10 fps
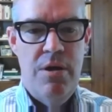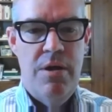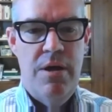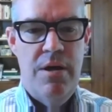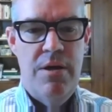
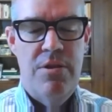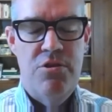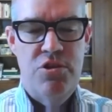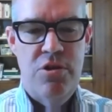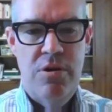the
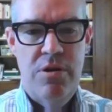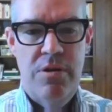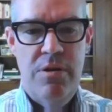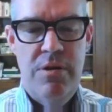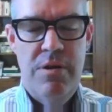
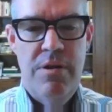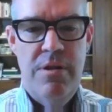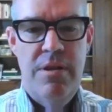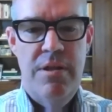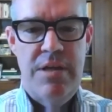Journal,
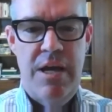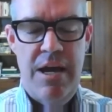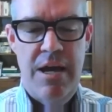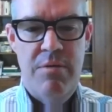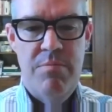the
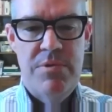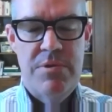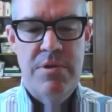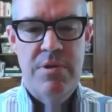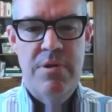
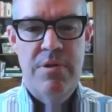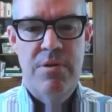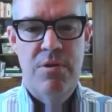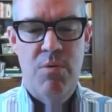Times, the